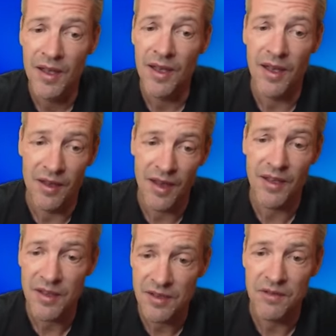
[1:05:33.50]

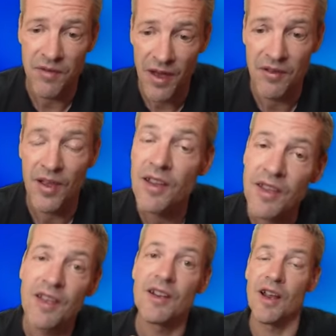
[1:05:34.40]
Knight takes e5, and
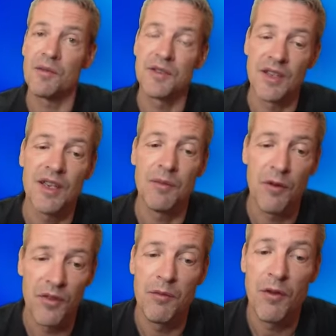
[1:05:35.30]
here comes the key
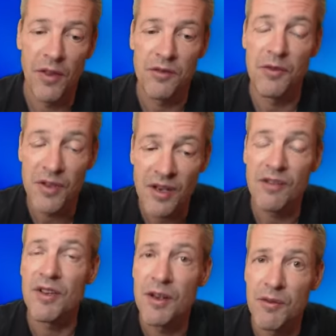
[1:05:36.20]
move, the move that we
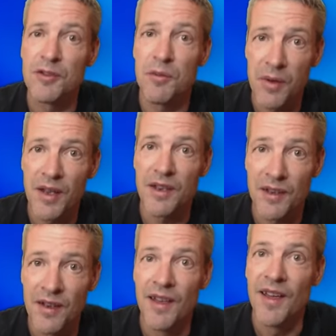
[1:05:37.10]
really want to play here.